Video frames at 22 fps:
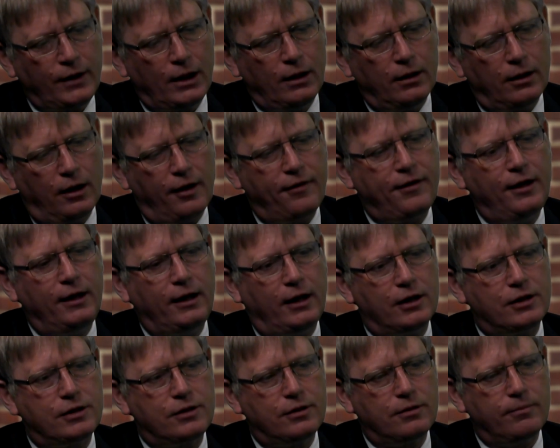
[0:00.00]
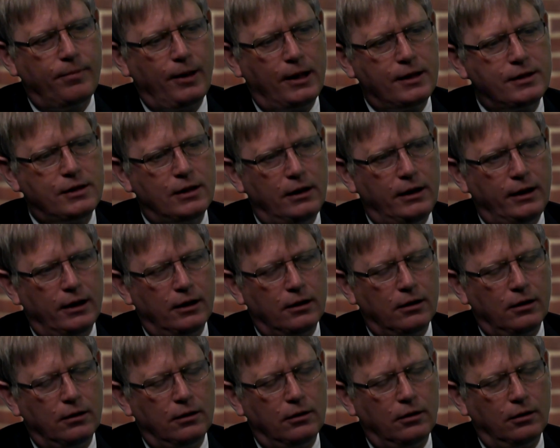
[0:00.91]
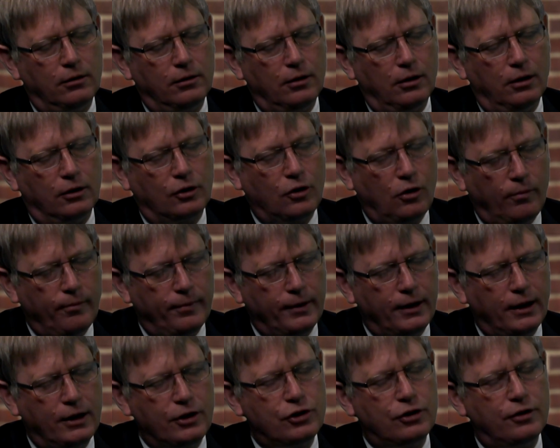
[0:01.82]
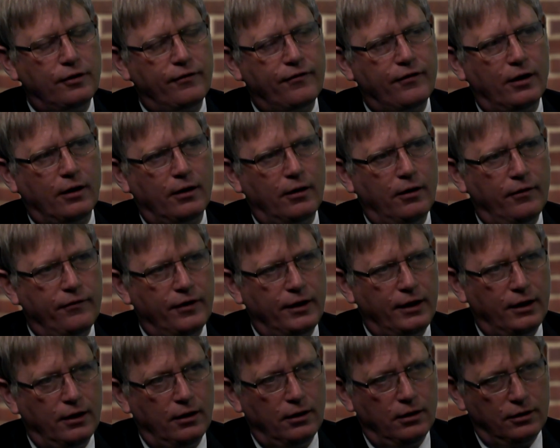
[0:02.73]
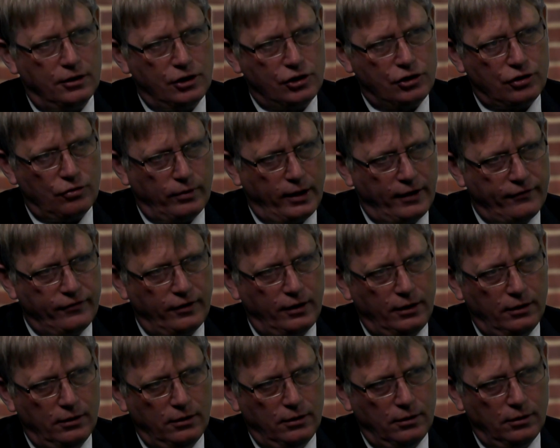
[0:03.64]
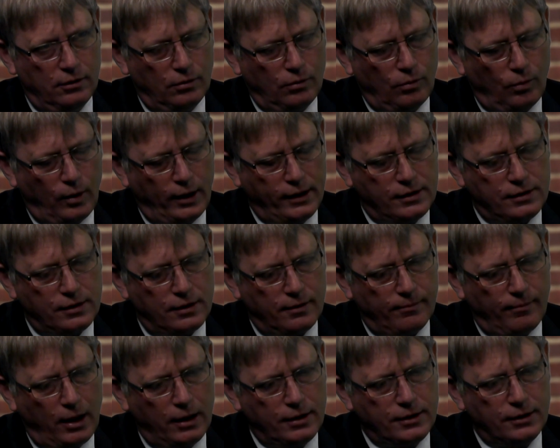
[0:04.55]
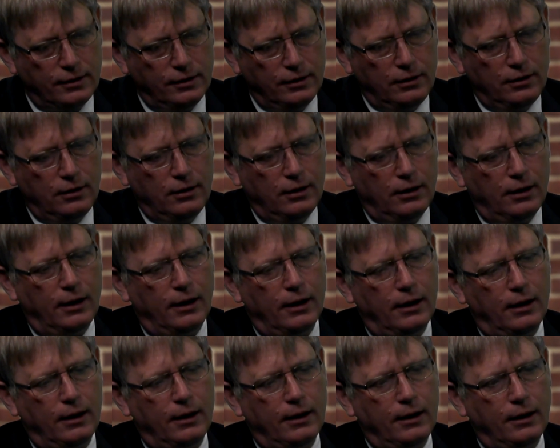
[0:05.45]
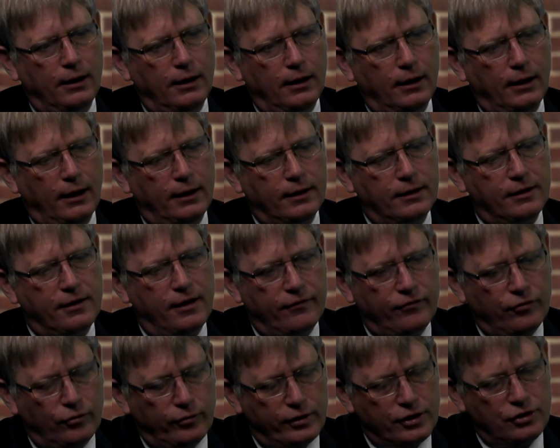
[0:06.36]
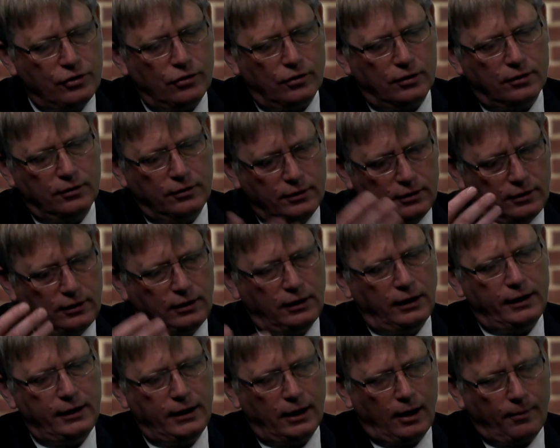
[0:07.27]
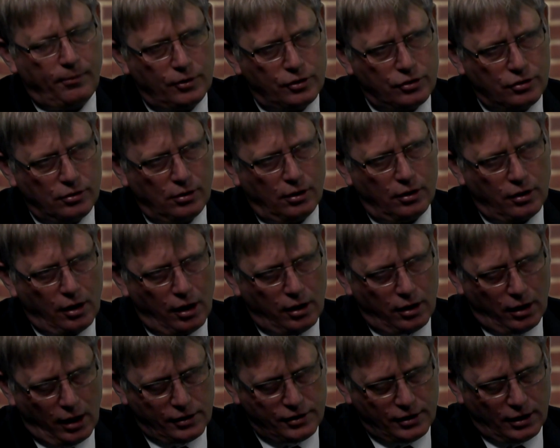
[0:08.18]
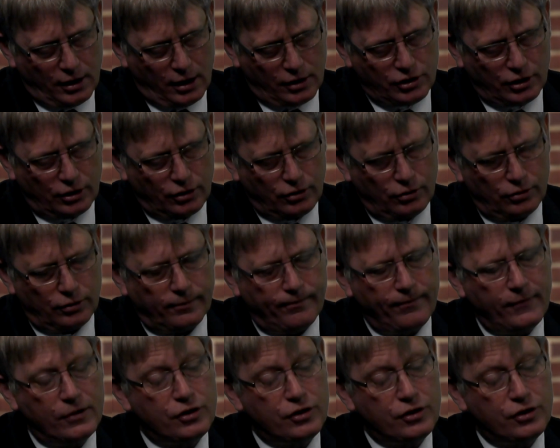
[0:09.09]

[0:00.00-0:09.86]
And I think it's basically a combination of the additional heavy weight to the mud, and therefore it's not cleaning up as it could.